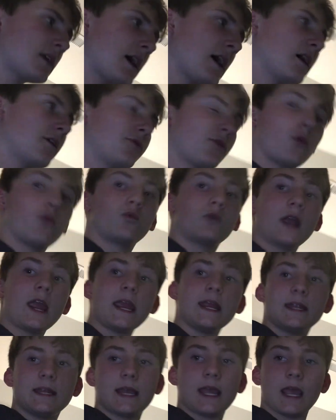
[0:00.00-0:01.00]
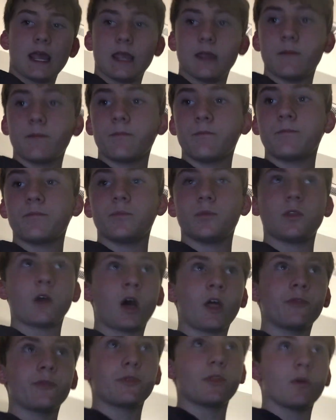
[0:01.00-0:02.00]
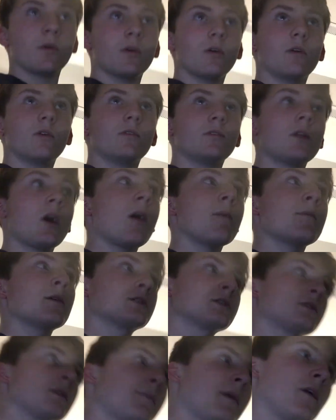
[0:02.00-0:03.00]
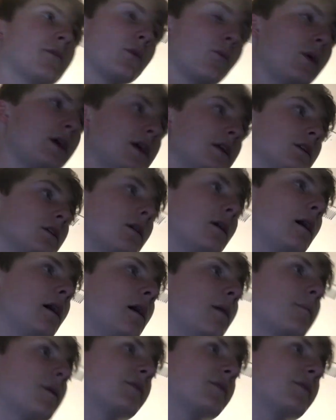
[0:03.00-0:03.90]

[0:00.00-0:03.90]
is that the rain came, not the not much about the wind,